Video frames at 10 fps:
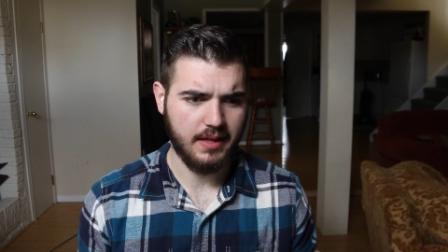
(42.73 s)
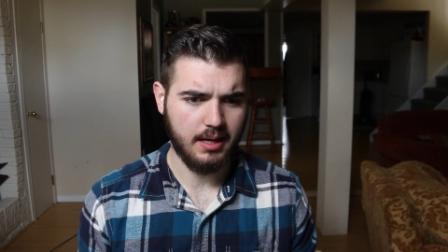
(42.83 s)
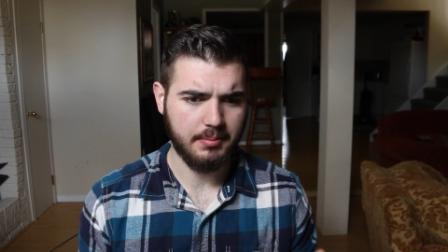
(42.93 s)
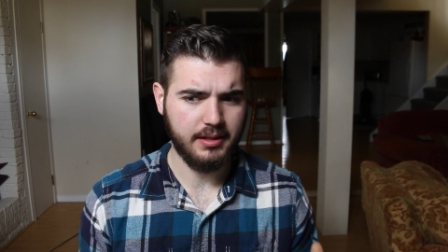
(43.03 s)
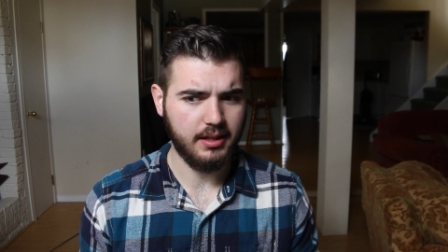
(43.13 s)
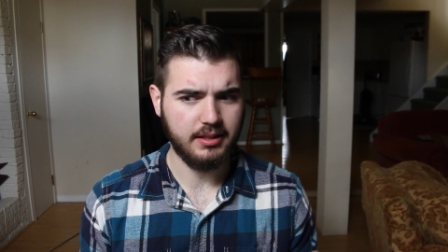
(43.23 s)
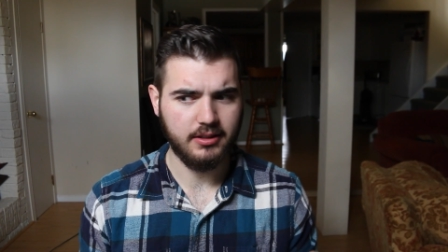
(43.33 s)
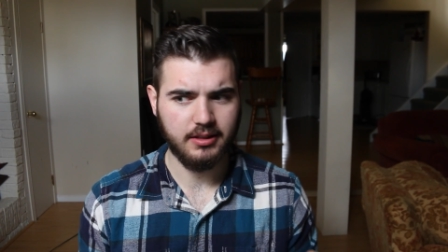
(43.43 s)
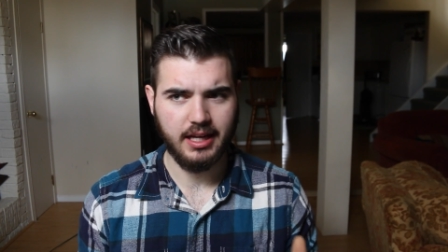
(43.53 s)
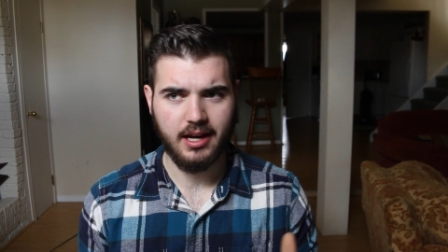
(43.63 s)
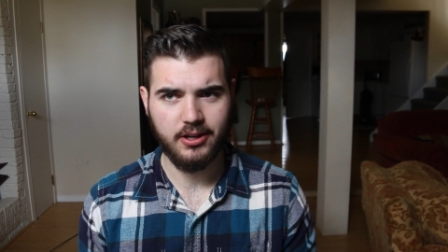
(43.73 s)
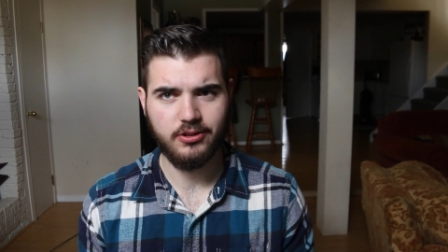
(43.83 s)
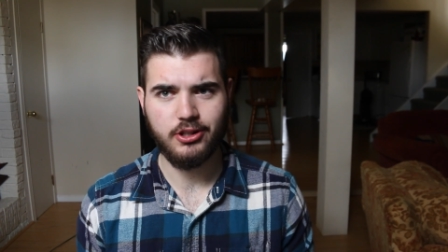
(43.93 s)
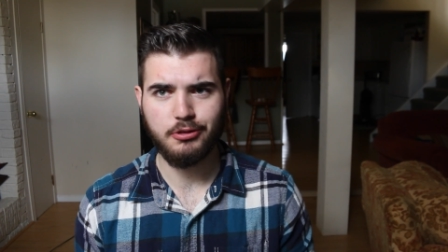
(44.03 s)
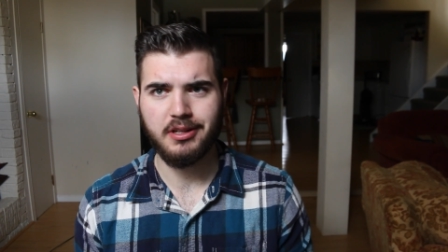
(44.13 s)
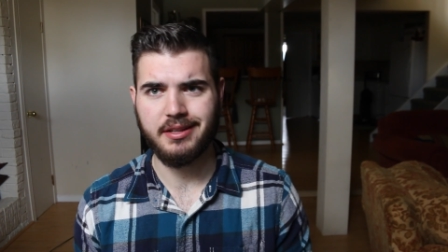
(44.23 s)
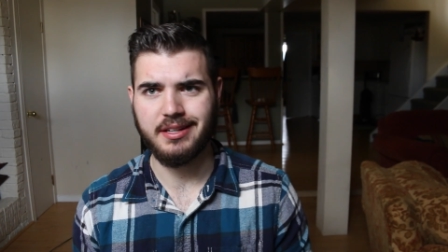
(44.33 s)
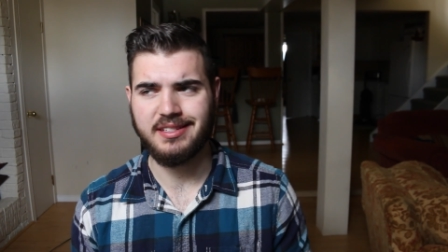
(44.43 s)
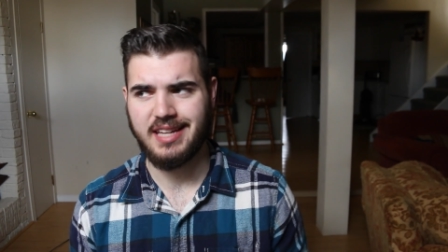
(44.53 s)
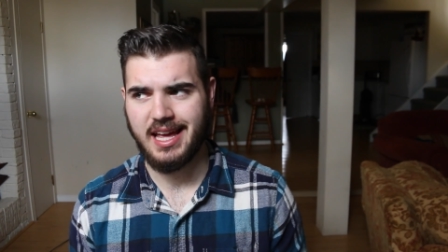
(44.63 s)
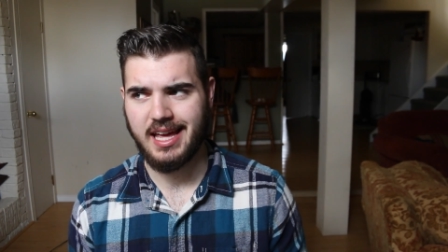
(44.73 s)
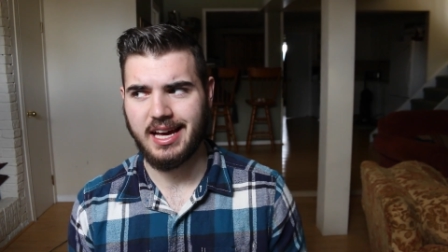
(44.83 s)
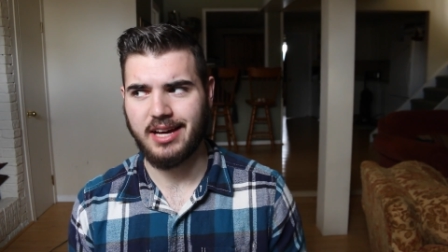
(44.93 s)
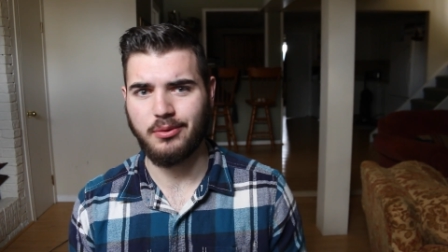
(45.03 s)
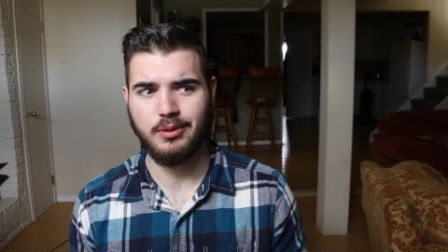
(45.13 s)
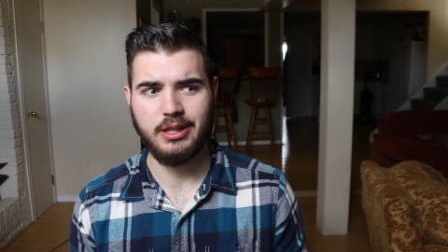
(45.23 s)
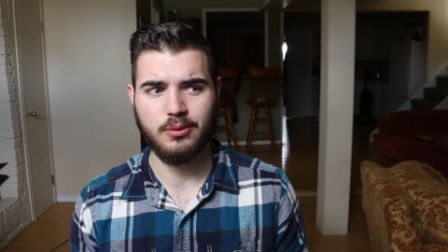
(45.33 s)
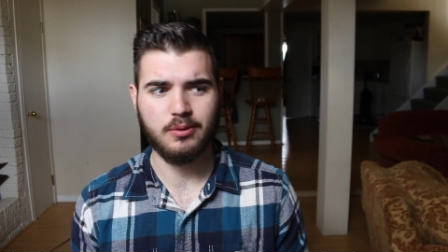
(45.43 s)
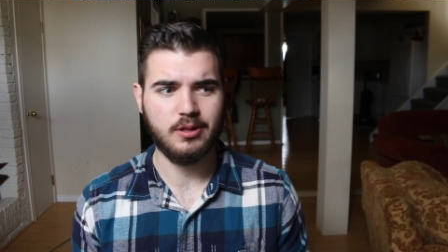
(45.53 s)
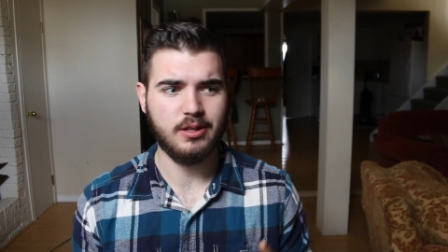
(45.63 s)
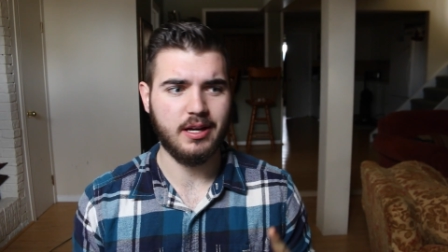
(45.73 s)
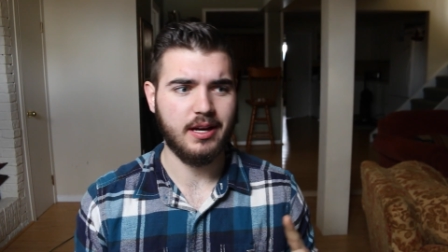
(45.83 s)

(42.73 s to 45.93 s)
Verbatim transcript: that I'm selling nearly 100 units a day. I only ordered